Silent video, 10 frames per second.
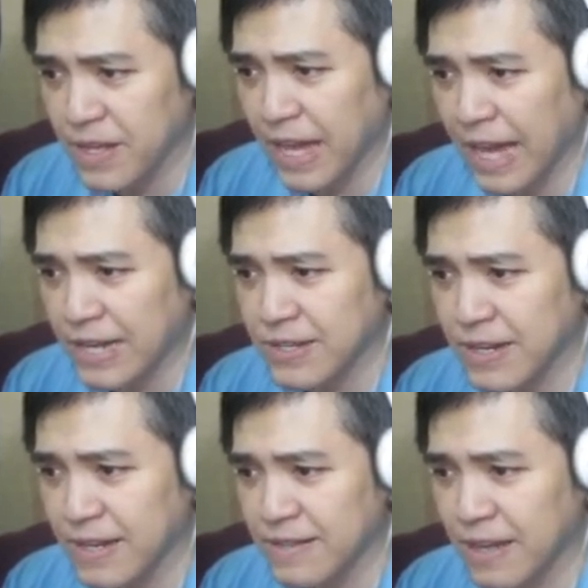action
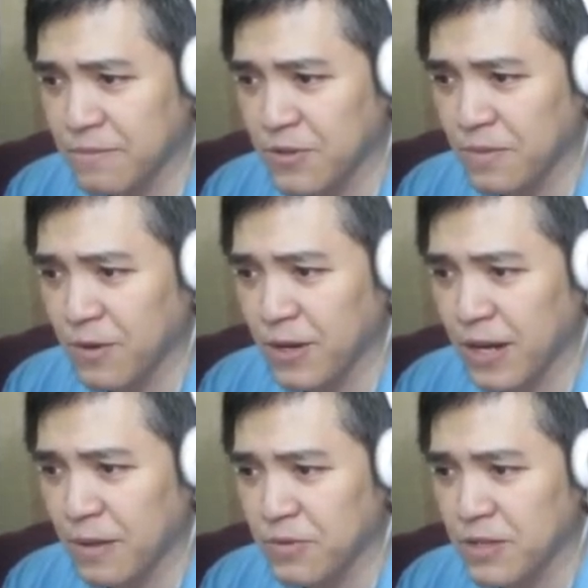as they absorb water
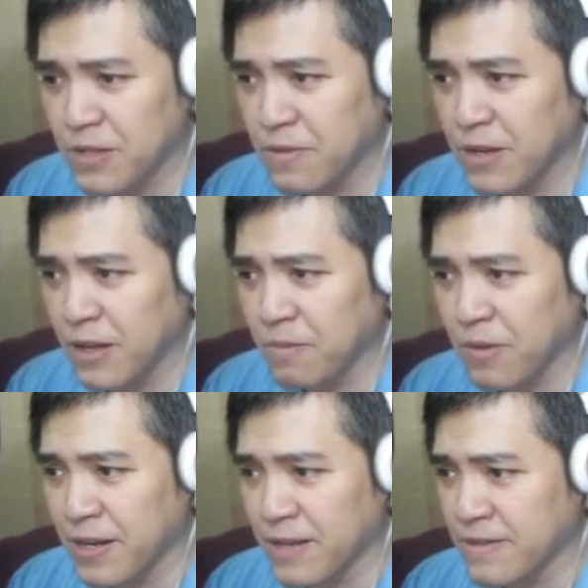and push it through their
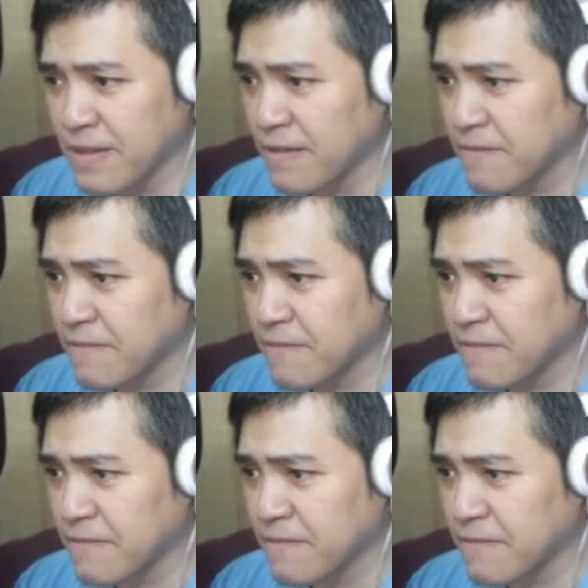bodies.